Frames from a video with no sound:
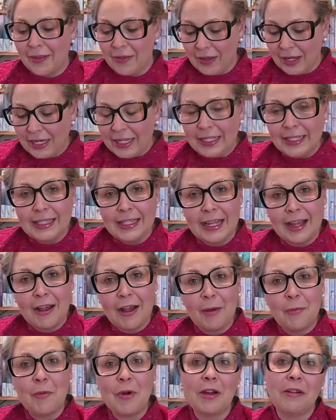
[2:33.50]
These,
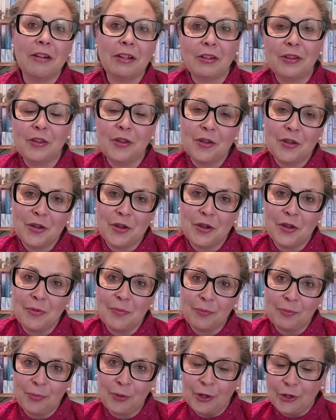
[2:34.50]
I'm wearing
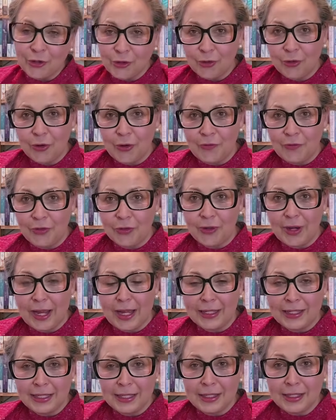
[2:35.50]
the Birch Grove
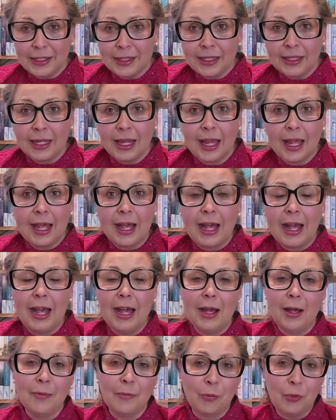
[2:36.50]
trousers,
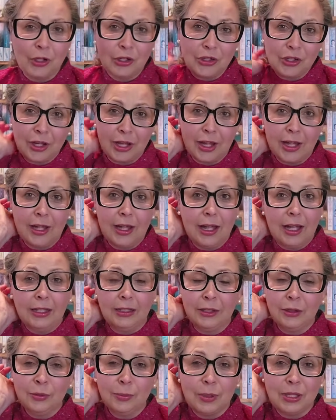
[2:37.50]
which are a
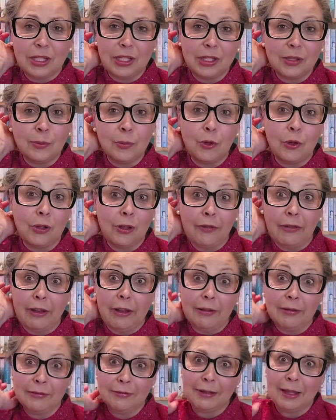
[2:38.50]
little bit smaller
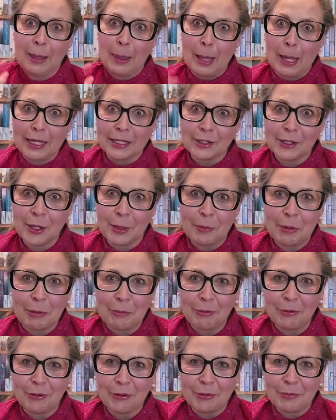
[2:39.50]
than last time I
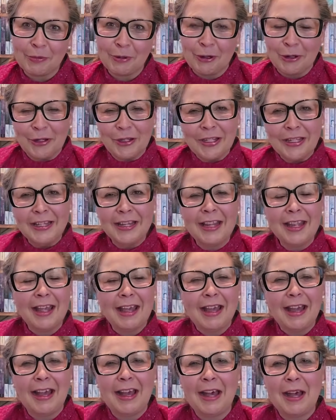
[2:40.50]
put them on,
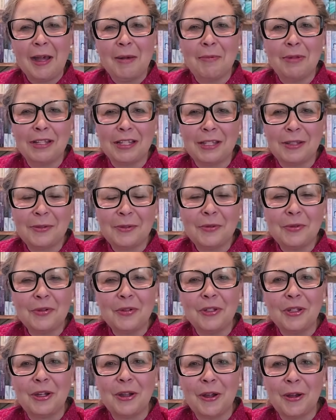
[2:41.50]
but it's still
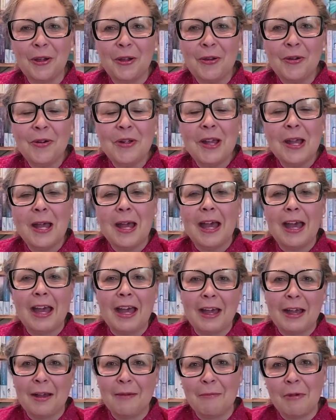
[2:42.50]
good to go.
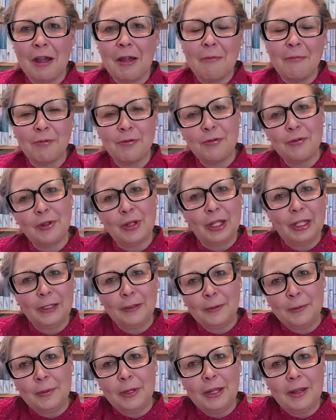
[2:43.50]
I put a
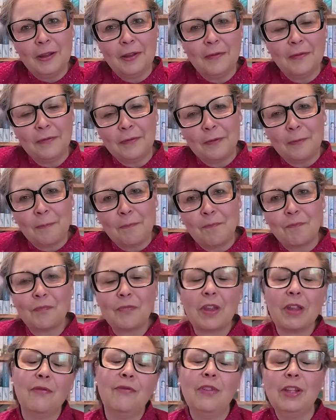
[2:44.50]
little bit of
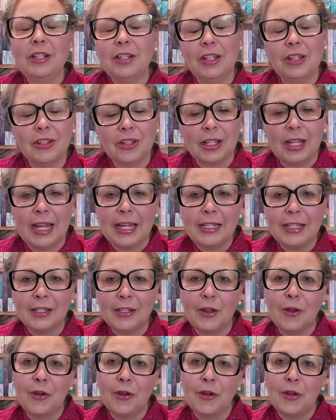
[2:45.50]
vintage
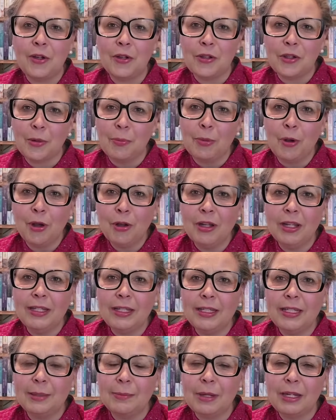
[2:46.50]
lace on the
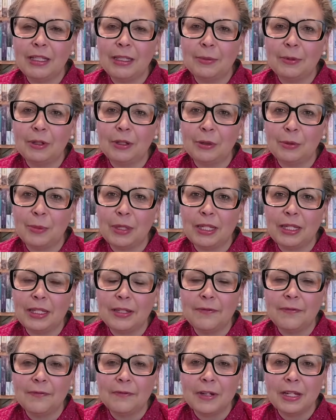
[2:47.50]
pockets to make them a little bit
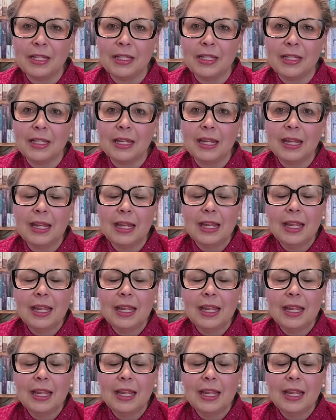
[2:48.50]
different.